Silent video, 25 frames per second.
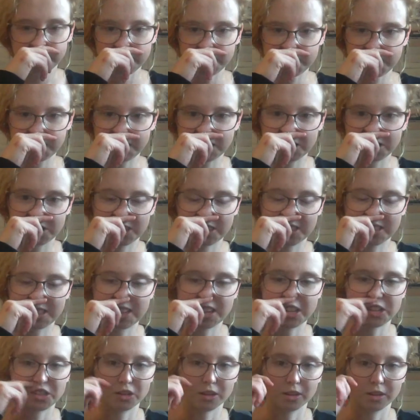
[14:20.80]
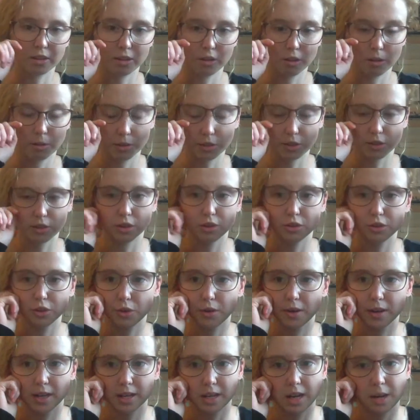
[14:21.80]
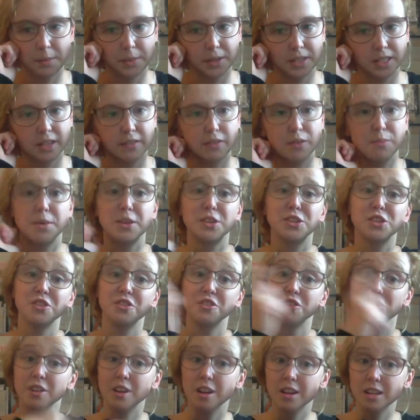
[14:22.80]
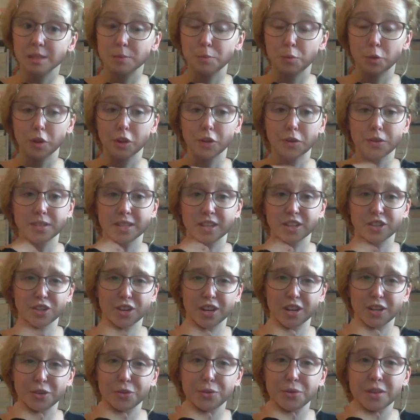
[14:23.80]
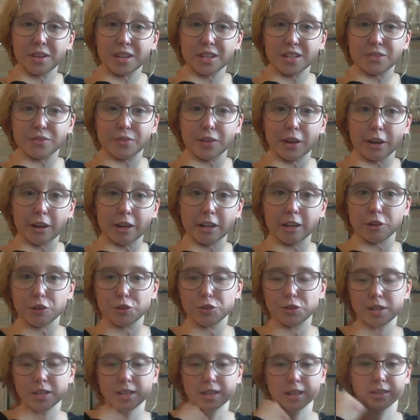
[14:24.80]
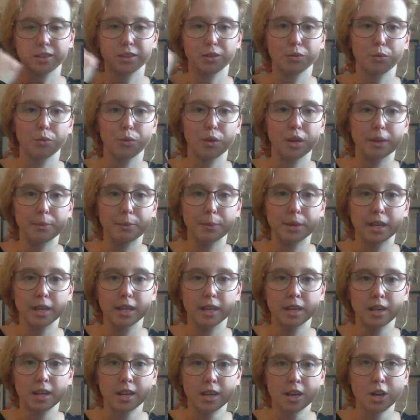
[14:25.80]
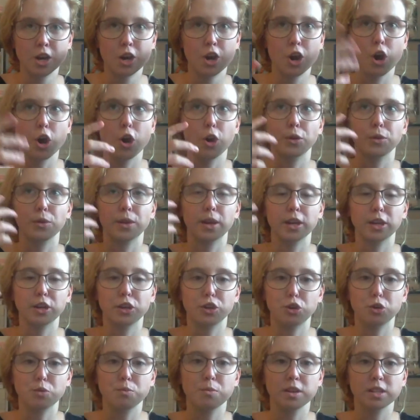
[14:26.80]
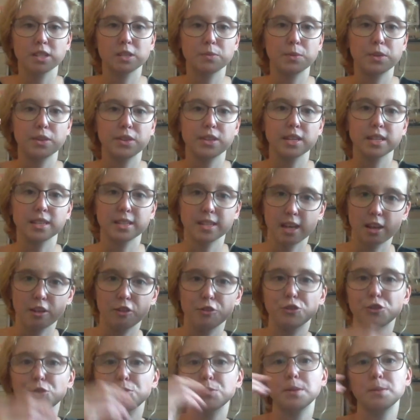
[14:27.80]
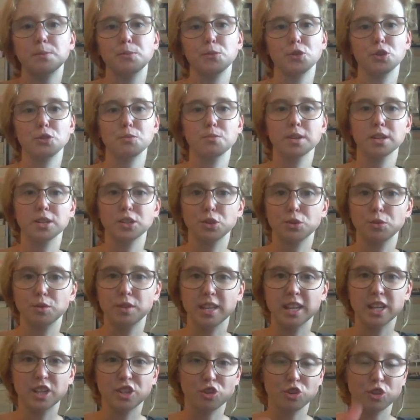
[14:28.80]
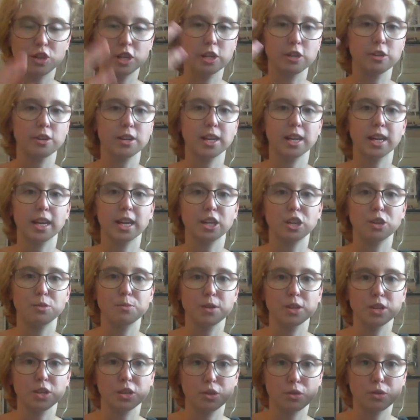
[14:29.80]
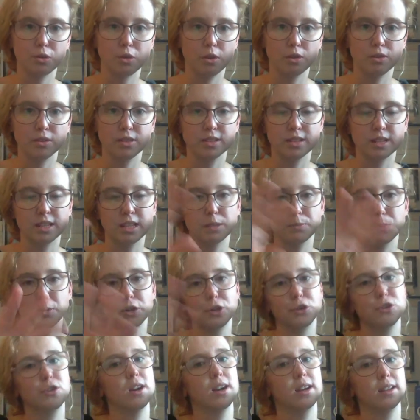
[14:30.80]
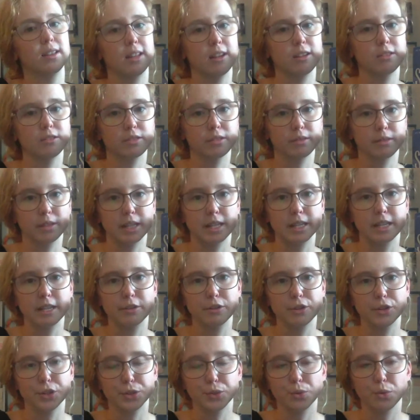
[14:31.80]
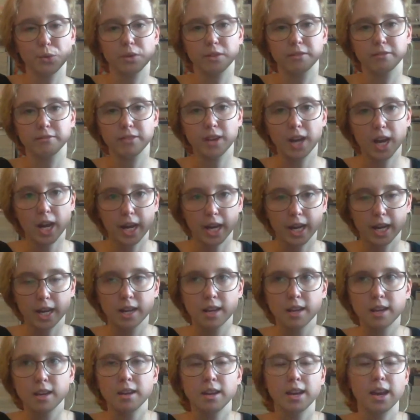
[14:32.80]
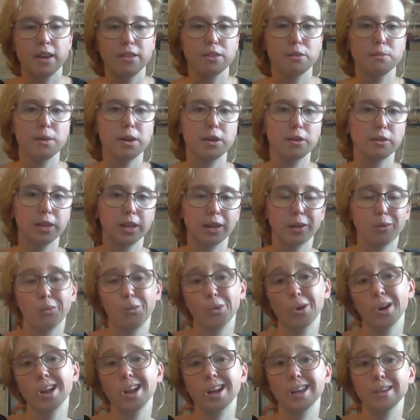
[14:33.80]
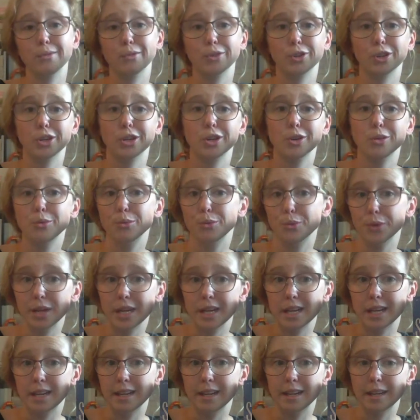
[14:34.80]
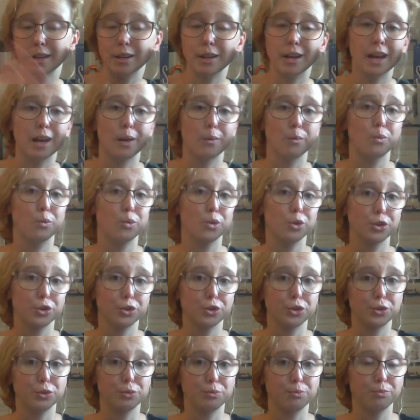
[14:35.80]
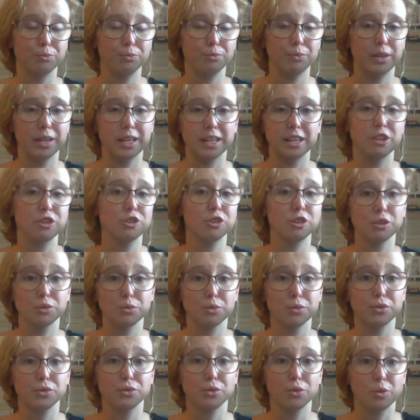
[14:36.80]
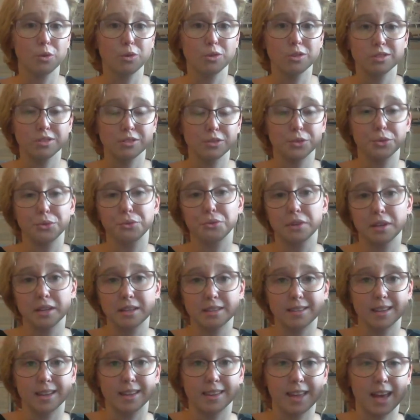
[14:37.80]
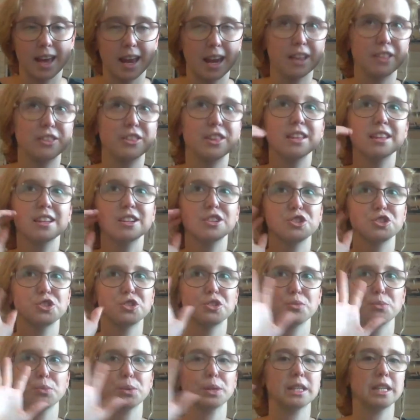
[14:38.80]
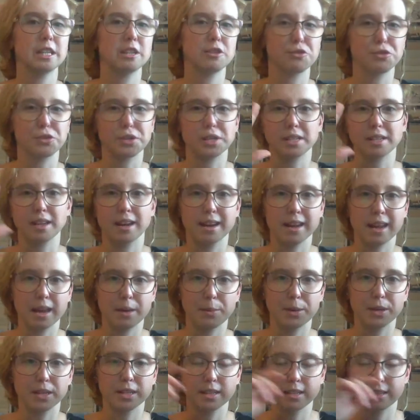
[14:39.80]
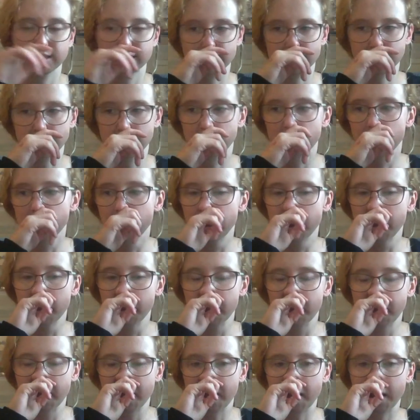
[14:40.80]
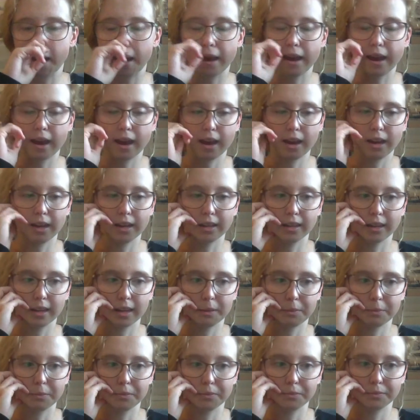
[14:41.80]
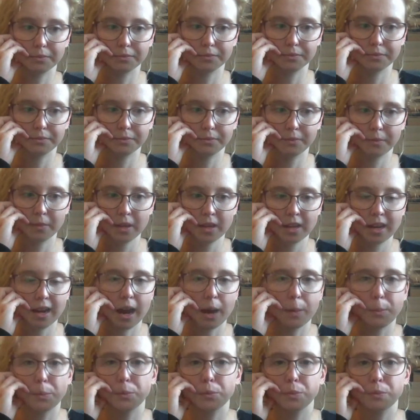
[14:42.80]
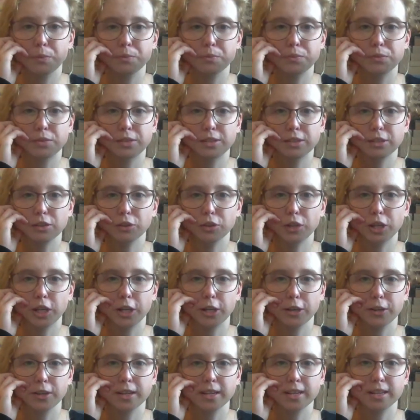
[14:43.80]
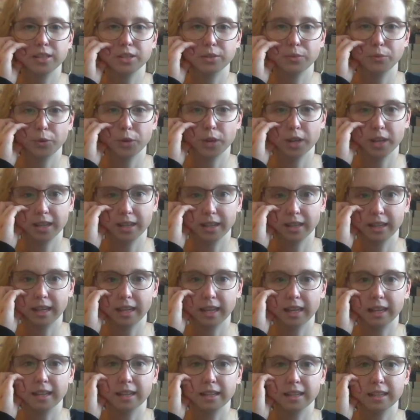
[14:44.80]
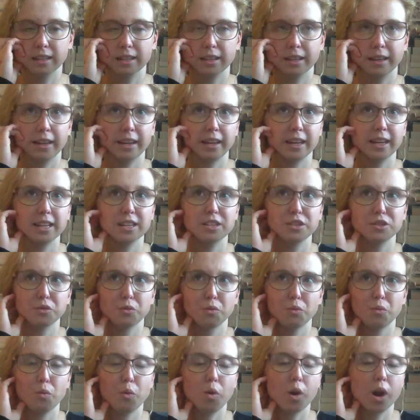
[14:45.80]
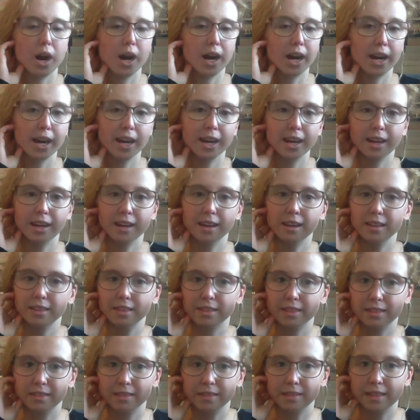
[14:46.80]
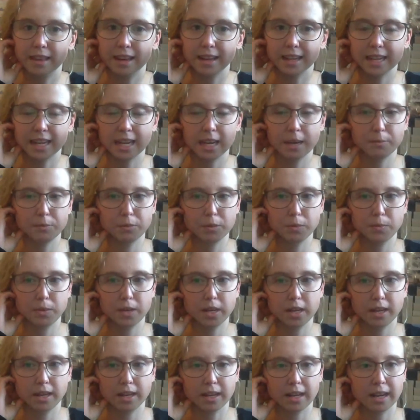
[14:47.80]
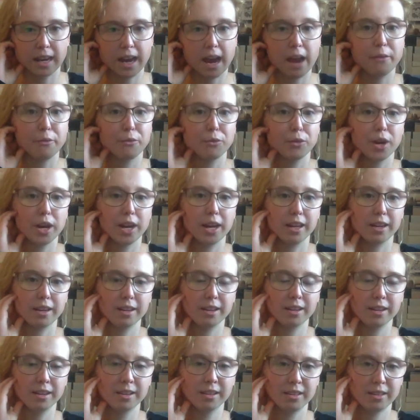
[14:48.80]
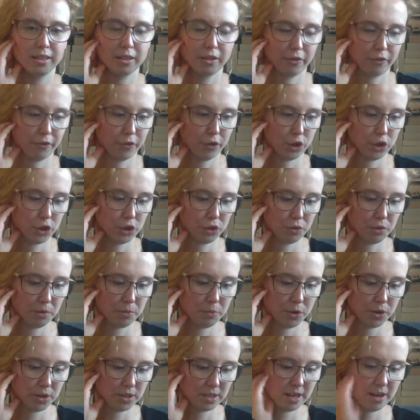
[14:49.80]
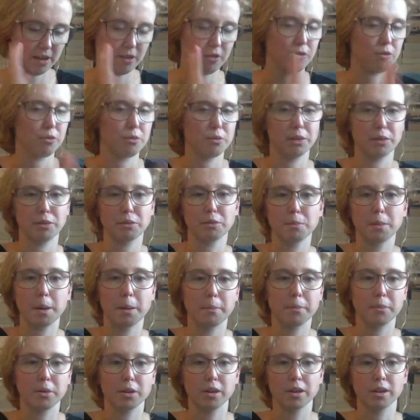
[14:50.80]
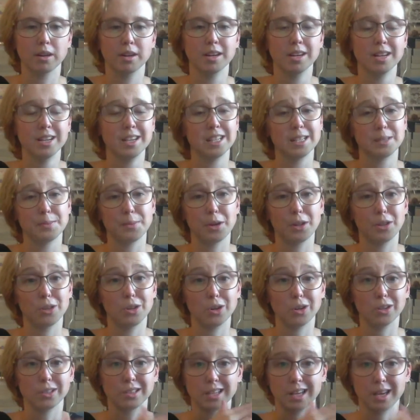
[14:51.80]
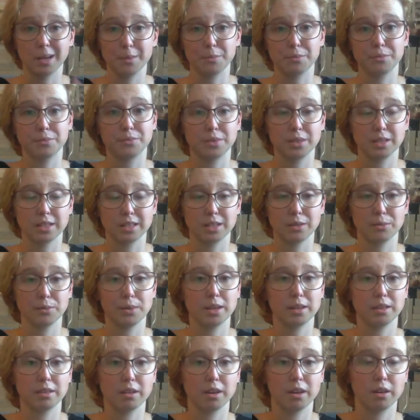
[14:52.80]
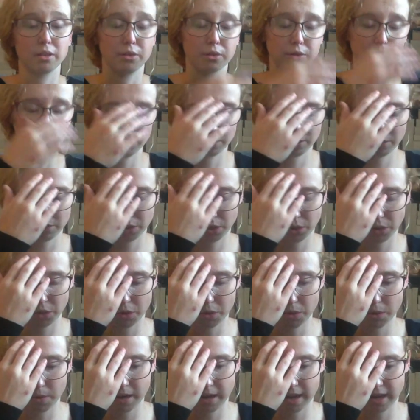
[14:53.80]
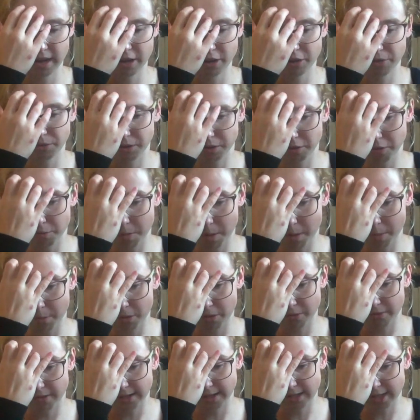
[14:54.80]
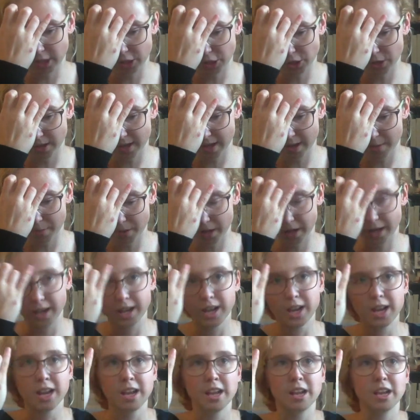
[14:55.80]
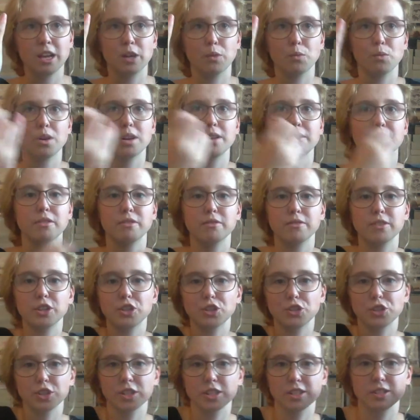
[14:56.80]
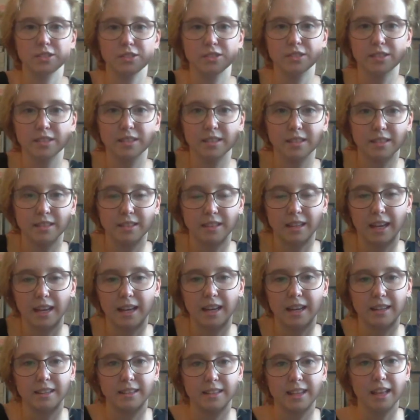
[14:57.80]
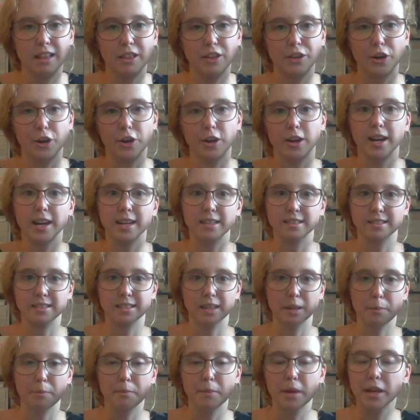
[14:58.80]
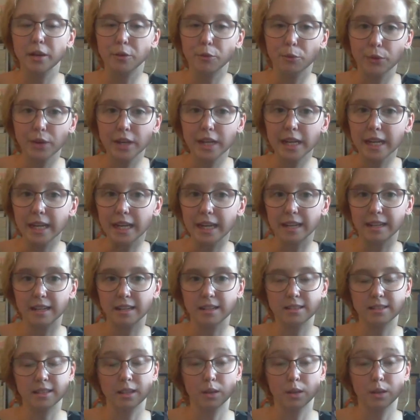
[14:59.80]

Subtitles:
just to touch on a little of the socioeconomic stuff I mentioned in the non-spoiler section, I do think it's very interesting that the women are like, you must be the intelligent people, you must do the engineering, and you must do all these things, but you're not allowed to get near a sword and fight. And the men are like, we're not even gonna read, and we'll just hit each other with swords and do things like that. I think that's just a really interesting dynamic to see. And I'm still curious if we're gonna get like into why that came to be. I've read the first 3 books and I don't really remember. It's been a long time since I read the other 2, and I don't really remember if they touch on that. But in one of the visions that Dalinar has, he's like, men read, and he's like,